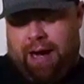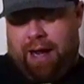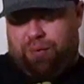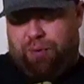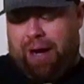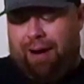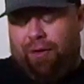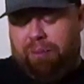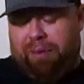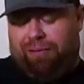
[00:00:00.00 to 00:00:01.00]
As we
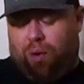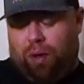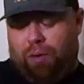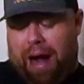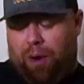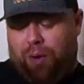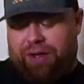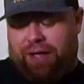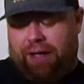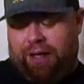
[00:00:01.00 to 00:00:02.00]
covered before, rye
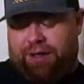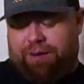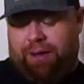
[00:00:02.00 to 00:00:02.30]
whiskey is